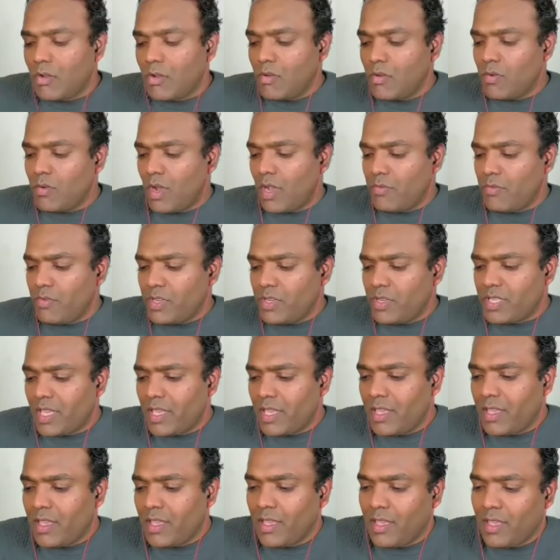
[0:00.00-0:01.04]
I would
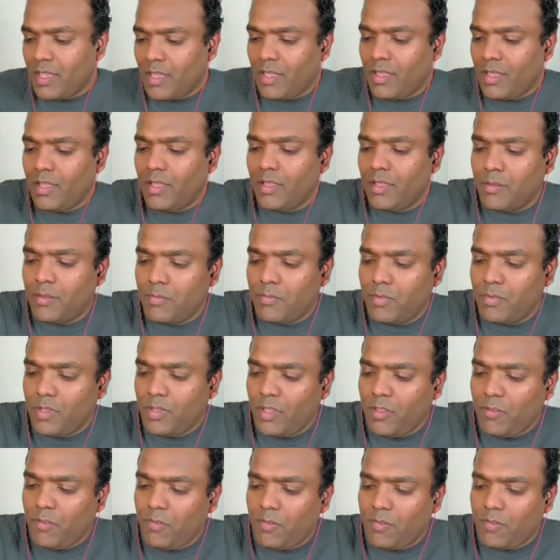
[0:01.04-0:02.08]
say,
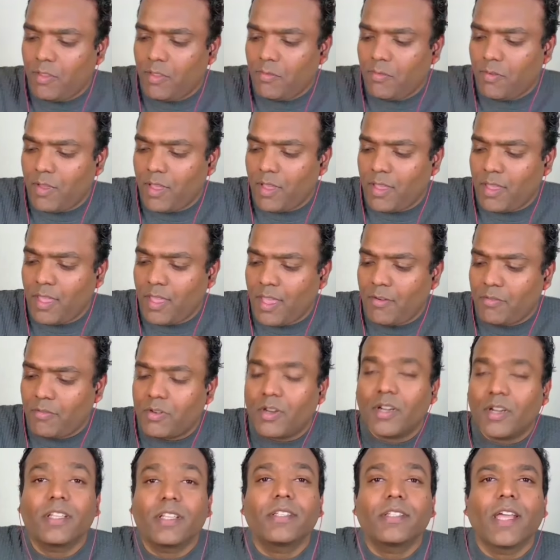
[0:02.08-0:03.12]
if I have to
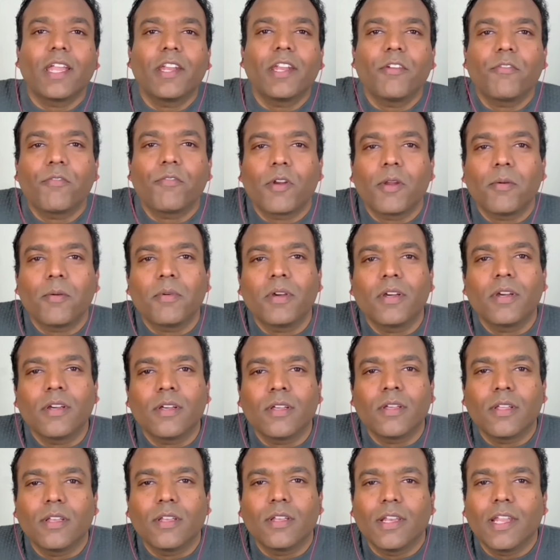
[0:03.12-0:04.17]
understand it from a
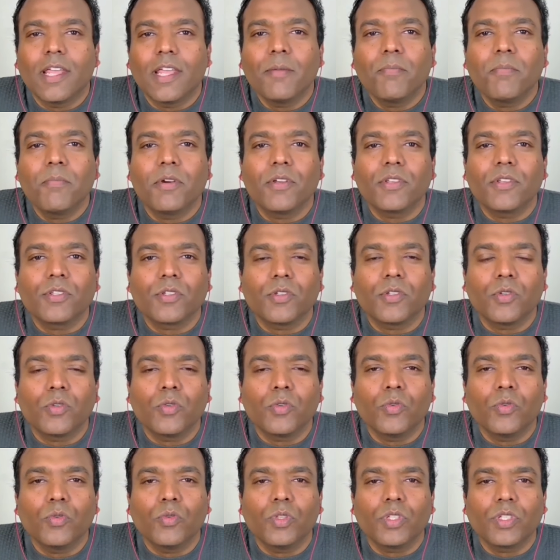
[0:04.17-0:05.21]
layperson
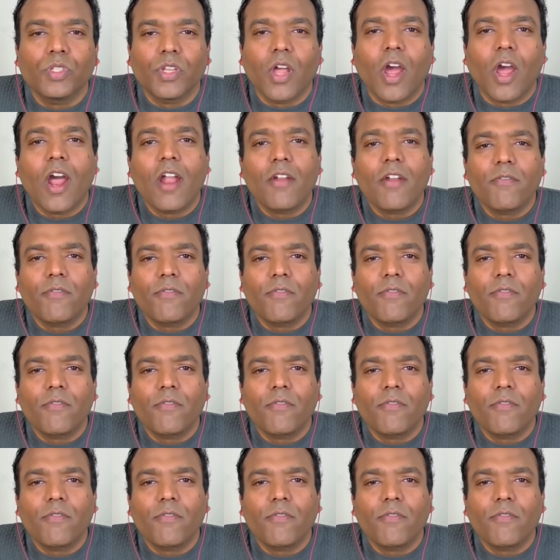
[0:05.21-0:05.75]
who is not from